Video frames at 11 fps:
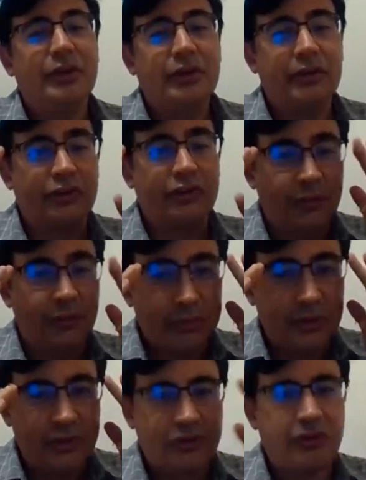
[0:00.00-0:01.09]
the Trump
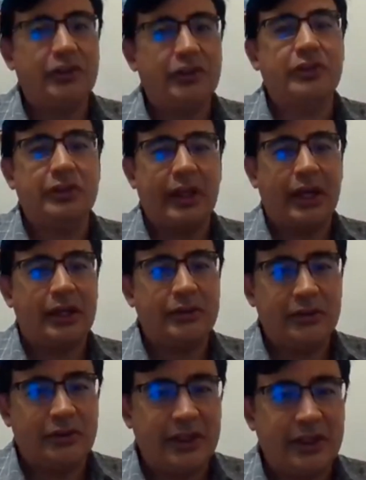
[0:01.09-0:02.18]
administration
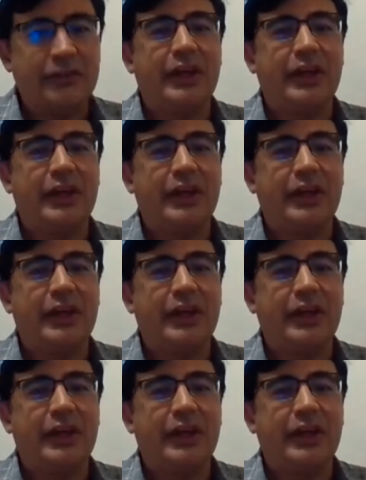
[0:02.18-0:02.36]
and the state of